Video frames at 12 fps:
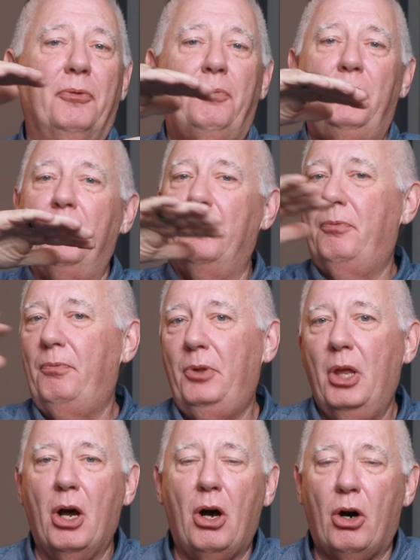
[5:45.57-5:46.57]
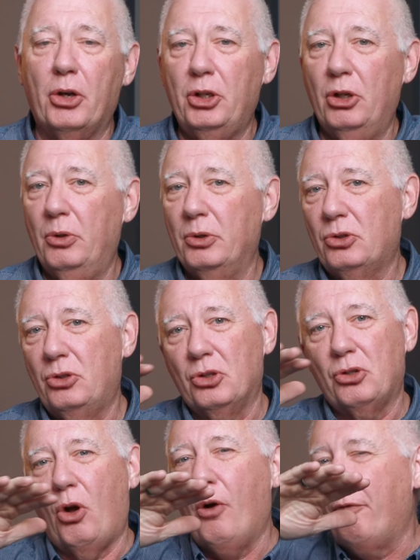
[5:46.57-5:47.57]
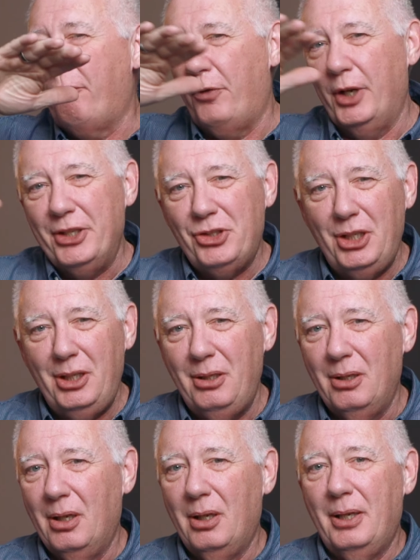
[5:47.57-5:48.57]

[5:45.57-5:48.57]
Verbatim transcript: the audio is just all fuzzy